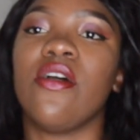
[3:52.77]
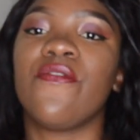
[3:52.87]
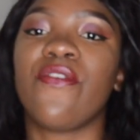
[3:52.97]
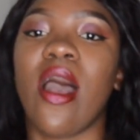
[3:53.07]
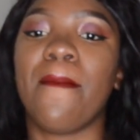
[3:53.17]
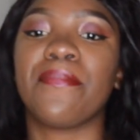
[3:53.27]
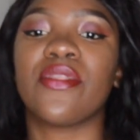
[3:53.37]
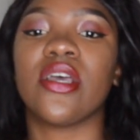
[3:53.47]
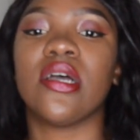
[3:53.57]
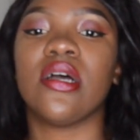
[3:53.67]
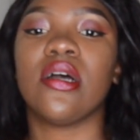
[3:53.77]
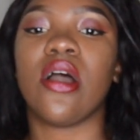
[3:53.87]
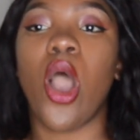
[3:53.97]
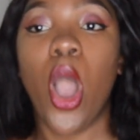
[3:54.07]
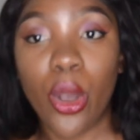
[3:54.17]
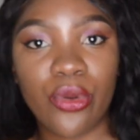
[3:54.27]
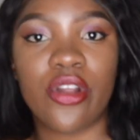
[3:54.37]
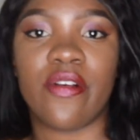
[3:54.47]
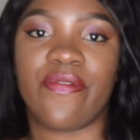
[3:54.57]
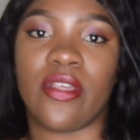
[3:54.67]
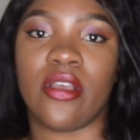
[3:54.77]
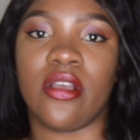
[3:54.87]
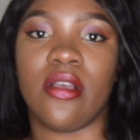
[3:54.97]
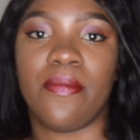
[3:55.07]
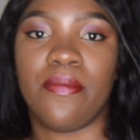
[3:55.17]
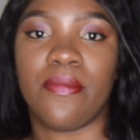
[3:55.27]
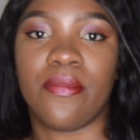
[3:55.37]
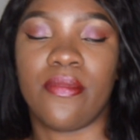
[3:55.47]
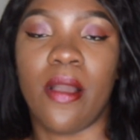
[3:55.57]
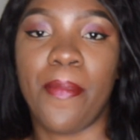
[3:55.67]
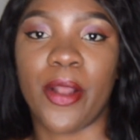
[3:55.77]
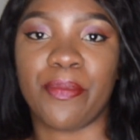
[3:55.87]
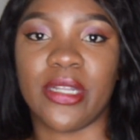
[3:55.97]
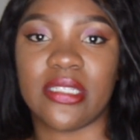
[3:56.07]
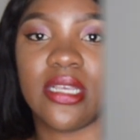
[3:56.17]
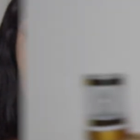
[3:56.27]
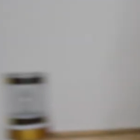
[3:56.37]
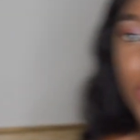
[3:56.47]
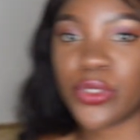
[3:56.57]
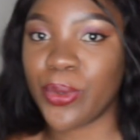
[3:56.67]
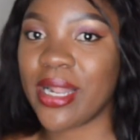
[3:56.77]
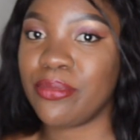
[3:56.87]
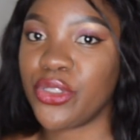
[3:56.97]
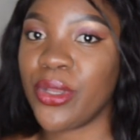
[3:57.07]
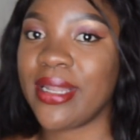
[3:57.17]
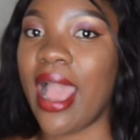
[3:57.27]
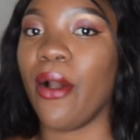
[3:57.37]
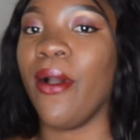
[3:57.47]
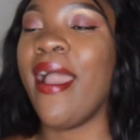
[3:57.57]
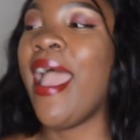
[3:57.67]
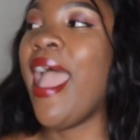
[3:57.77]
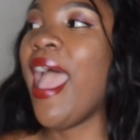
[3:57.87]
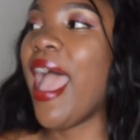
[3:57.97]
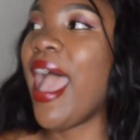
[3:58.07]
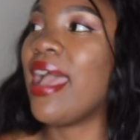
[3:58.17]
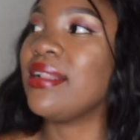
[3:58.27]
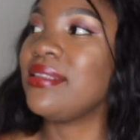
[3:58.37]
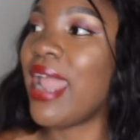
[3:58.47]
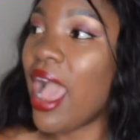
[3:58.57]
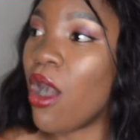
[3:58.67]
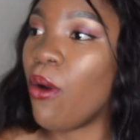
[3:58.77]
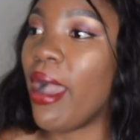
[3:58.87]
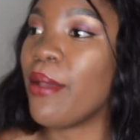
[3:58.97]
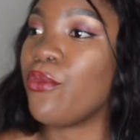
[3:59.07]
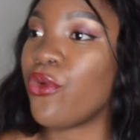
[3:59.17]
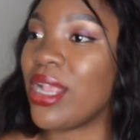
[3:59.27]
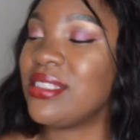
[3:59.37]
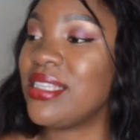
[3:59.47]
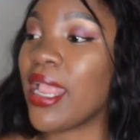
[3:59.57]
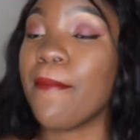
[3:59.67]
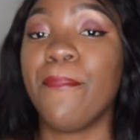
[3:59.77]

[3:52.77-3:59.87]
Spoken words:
from the owner of the apartment, which is what I'm doing now. And now I'm renting